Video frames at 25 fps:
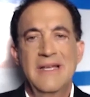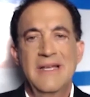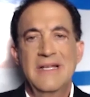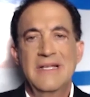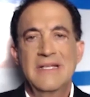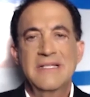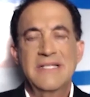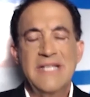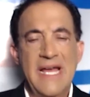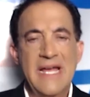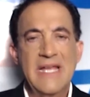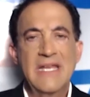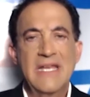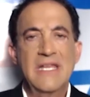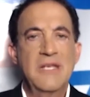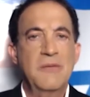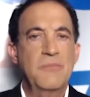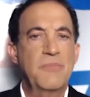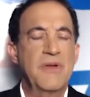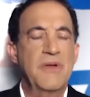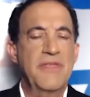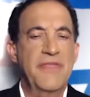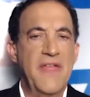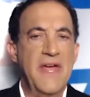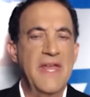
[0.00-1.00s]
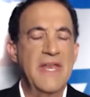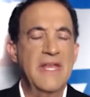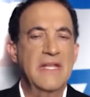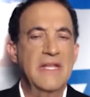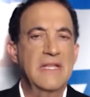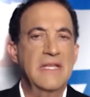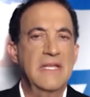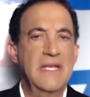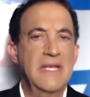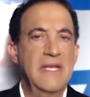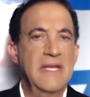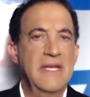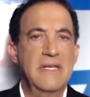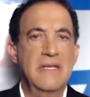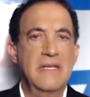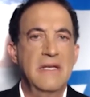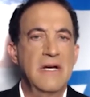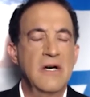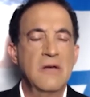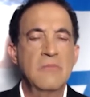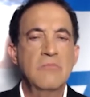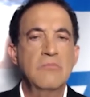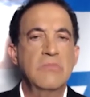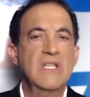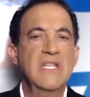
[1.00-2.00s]
sadly, pathetically, and
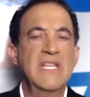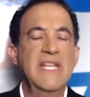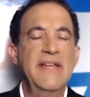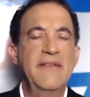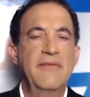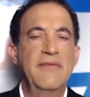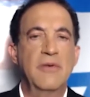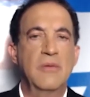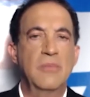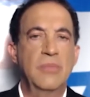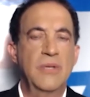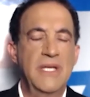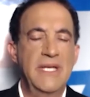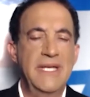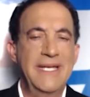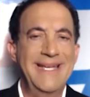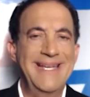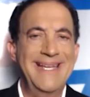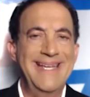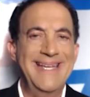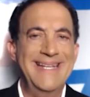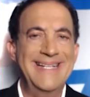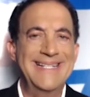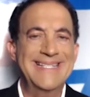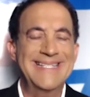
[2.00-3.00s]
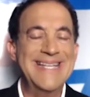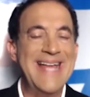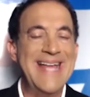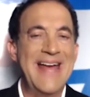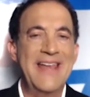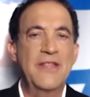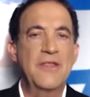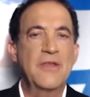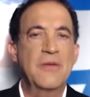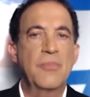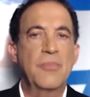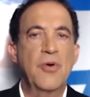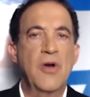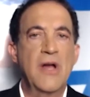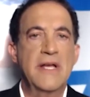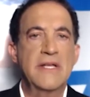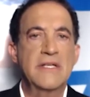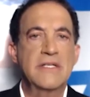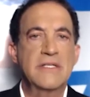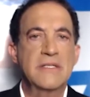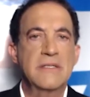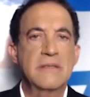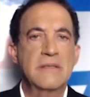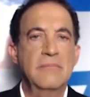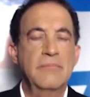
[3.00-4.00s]
unbelievably, it's not in the
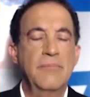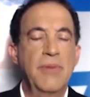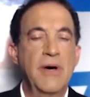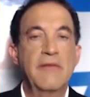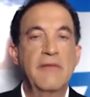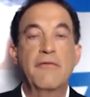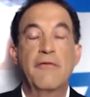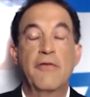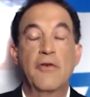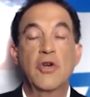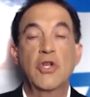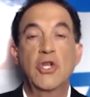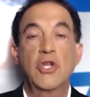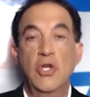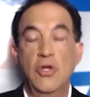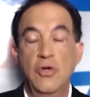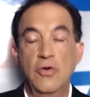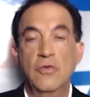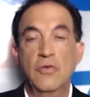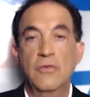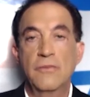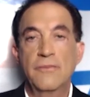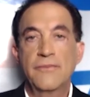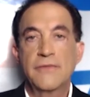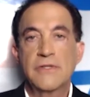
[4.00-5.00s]
press, but for you.